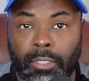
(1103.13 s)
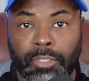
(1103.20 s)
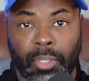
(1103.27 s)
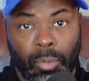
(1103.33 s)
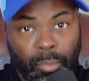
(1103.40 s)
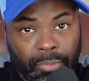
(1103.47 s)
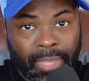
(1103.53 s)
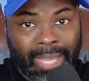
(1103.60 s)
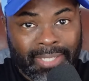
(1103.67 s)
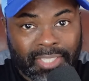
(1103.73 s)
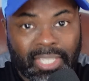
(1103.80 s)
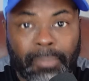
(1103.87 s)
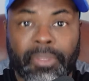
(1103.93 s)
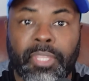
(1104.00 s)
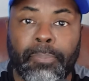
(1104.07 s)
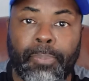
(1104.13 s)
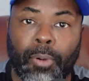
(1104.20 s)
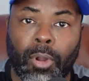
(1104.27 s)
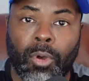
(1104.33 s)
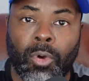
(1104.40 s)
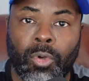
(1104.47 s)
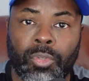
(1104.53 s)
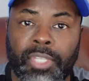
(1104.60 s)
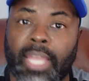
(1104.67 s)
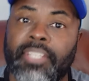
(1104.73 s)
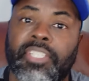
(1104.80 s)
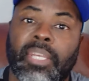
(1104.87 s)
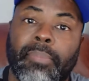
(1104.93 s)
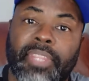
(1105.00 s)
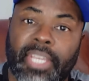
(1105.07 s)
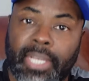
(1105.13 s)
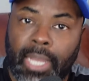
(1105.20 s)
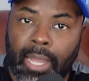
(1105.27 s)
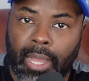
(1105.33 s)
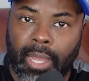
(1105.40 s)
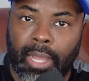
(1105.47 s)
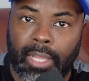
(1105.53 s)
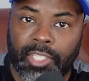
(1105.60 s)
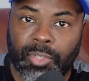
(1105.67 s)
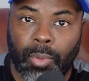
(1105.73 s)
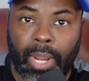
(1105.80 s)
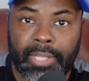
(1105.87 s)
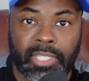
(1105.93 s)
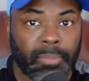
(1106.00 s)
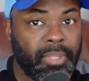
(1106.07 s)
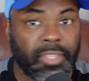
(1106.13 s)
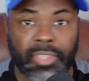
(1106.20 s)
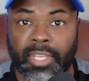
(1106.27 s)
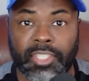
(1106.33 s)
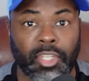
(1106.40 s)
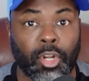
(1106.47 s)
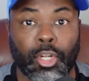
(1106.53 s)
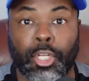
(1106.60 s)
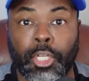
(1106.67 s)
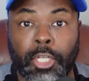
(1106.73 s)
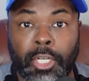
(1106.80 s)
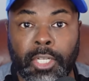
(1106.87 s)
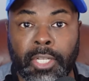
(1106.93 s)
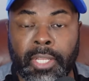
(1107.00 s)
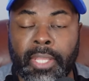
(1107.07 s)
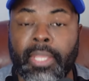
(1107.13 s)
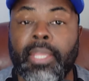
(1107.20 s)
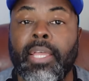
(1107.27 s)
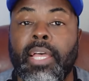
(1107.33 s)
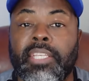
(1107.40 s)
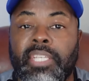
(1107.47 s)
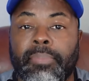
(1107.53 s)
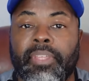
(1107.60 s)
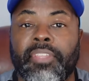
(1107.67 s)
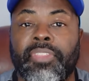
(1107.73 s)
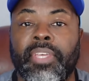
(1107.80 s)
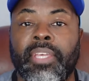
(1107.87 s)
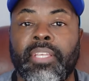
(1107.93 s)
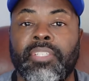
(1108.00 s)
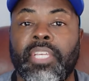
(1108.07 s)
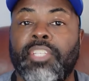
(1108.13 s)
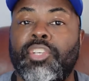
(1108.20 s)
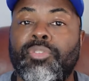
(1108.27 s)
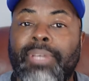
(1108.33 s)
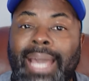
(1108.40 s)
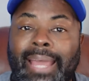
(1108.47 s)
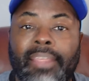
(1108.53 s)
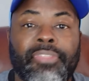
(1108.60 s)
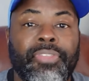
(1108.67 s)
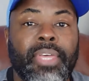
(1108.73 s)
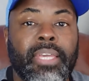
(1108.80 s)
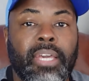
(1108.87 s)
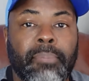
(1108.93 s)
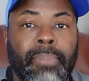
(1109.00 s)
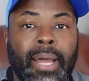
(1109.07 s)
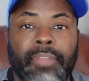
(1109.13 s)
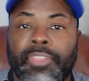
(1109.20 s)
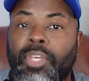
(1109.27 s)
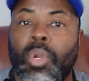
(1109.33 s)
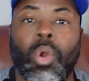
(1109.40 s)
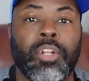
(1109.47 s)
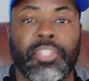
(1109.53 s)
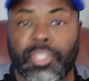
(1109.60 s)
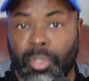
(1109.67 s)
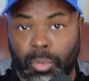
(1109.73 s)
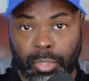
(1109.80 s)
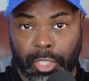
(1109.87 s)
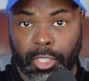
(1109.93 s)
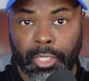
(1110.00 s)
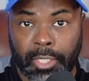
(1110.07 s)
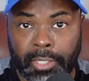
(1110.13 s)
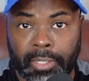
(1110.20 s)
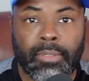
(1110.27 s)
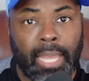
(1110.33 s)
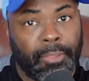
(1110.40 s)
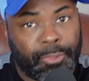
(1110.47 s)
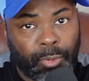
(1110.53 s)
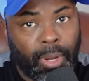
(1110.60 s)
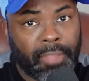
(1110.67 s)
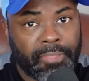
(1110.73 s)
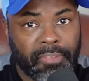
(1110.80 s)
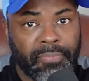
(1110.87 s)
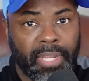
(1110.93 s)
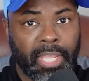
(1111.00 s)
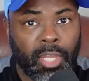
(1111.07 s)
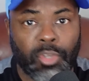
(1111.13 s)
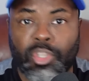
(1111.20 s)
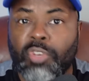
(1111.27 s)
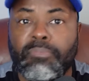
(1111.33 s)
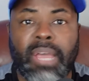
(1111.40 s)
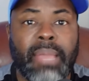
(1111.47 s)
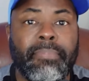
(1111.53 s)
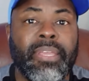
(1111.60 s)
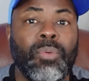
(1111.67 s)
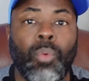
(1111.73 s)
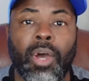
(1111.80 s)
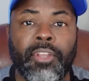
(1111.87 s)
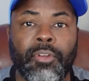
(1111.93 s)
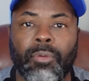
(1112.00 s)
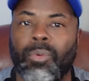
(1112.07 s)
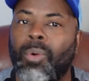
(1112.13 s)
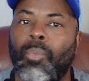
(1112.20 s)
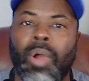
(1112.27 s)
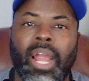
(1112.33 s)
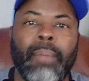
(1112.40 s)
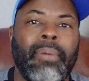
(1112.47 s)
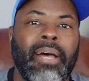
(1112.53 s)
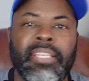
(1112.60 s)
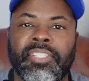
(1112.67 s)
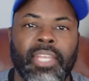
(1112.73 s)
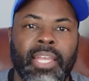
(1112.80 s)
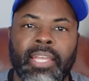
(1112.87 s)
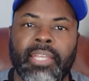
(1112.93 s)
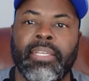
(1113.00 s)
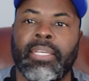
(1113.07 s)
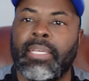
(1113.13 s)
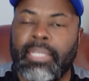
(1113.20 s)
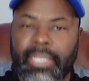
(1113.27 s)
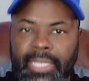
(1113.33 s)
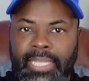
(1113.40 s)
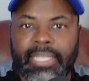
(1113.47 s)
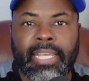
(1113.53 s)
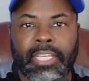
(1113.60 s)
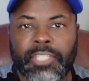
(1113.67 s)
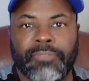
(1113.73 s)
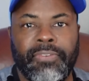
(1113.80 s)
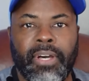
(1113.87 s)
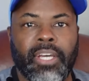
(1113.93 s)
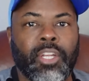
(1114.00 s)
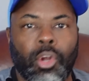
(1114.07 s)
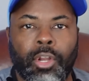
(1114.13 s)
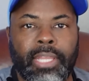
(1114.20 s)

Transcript: So that's some of the pros and some of the cons, right? Some of the things that are good and some of the things that you got to think about that aren't so good. Now, throughout the video, you may be wondering, well, why am I saying index fund or